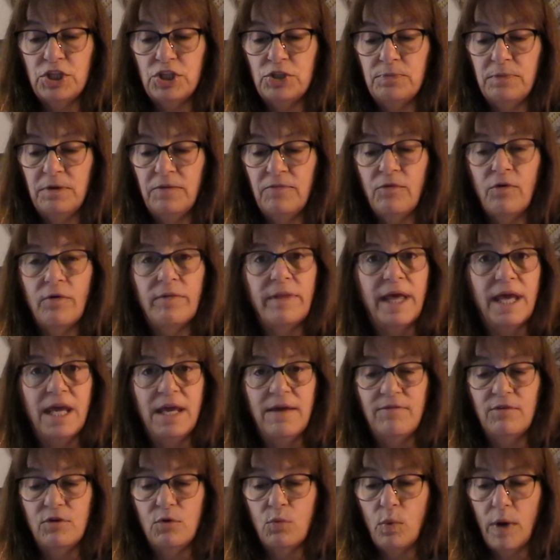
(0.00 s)
before they
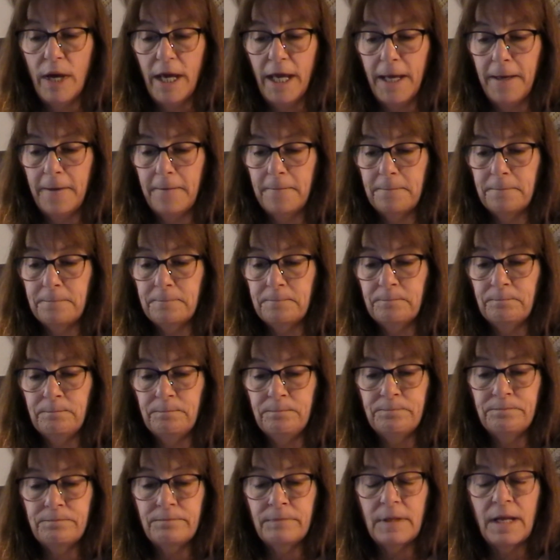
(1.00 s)
even awake.
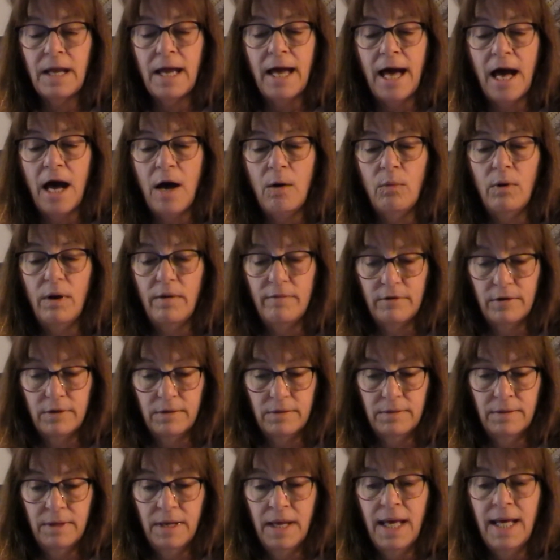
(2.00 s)
However,
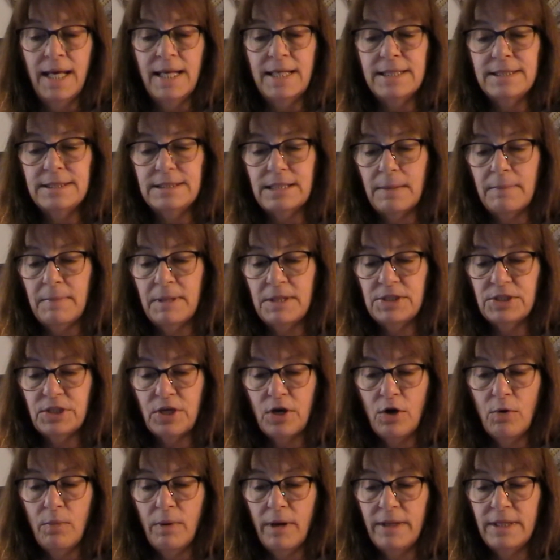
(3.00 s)
some must
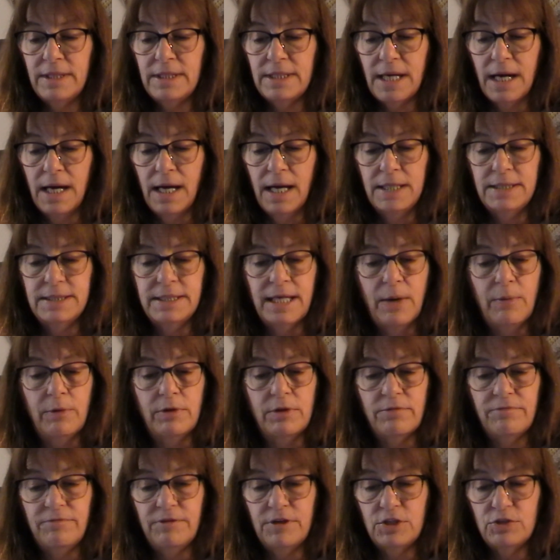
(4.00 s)
go by the tides, and when
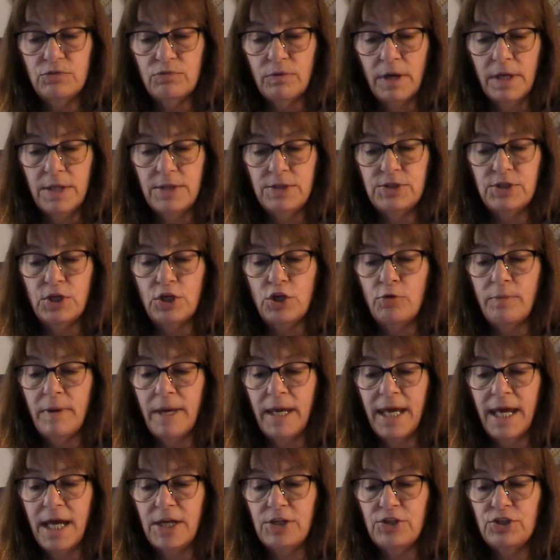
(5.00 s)
the fish run, so you may
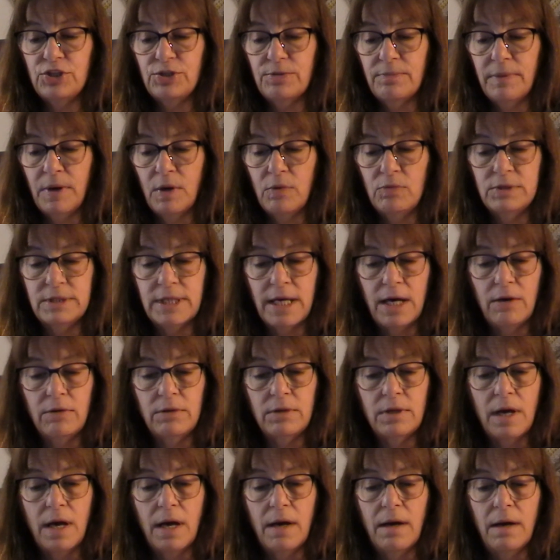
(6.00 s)
catch some boats out
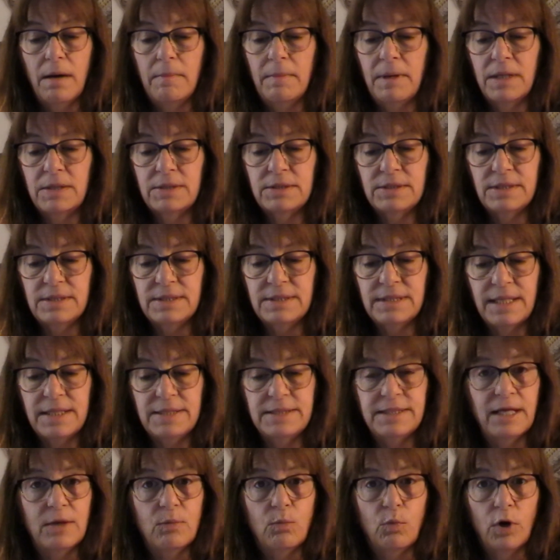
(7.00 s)
amongst the
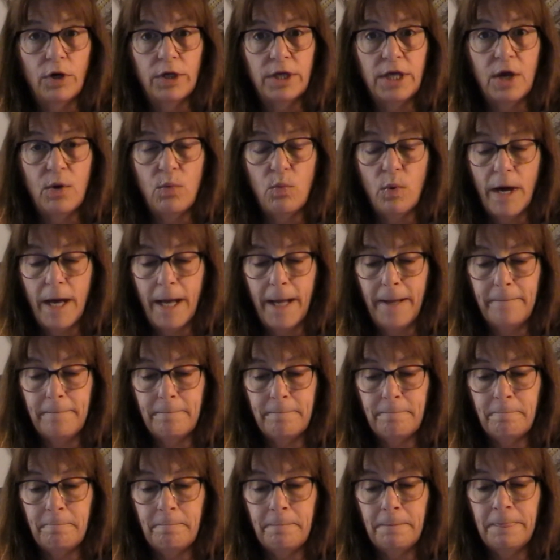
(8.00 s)
sunset working away.
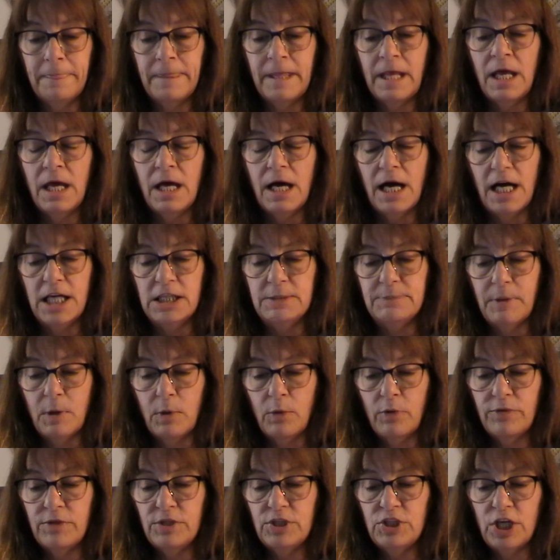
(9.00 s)
I
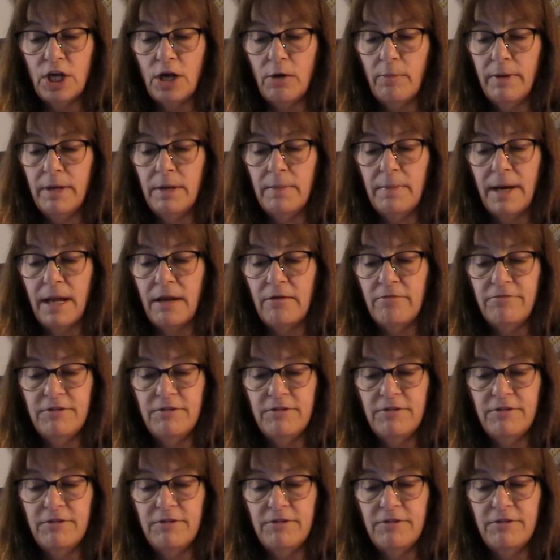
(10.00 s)
spoke with a gentleman about a